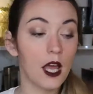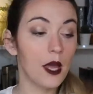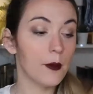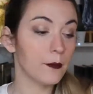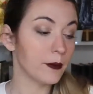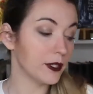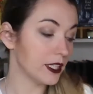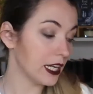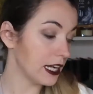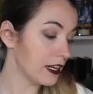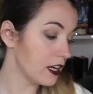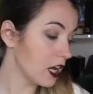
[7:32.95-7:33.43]

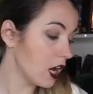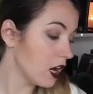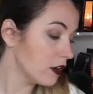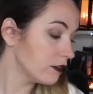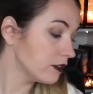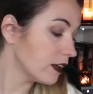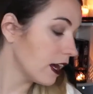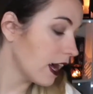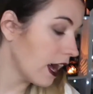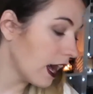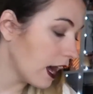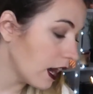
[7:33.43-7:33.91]
but I love
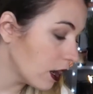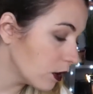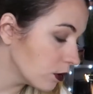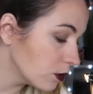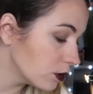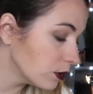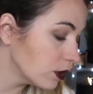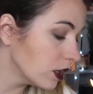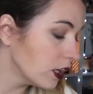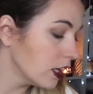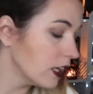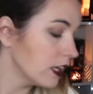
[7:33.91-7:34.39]

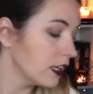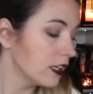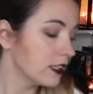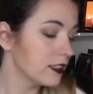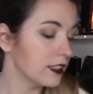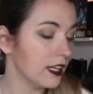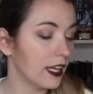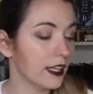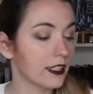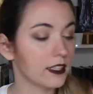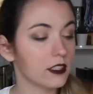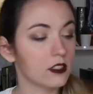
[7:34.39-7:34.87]
how
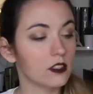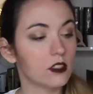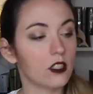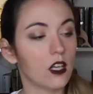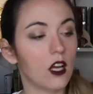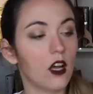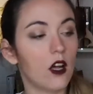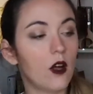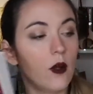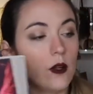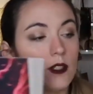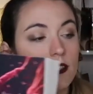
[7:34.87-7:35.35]
like
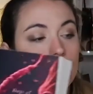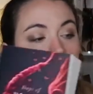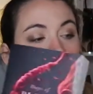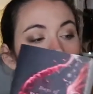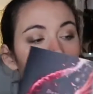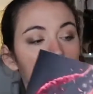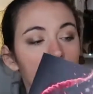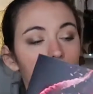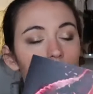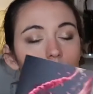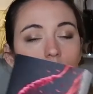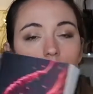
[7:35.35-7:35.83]
the
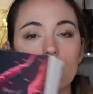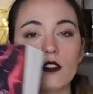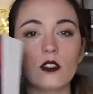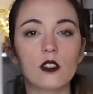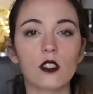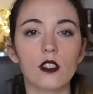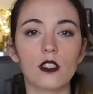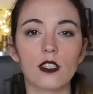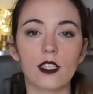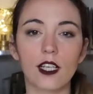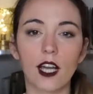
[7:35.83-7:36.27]
titles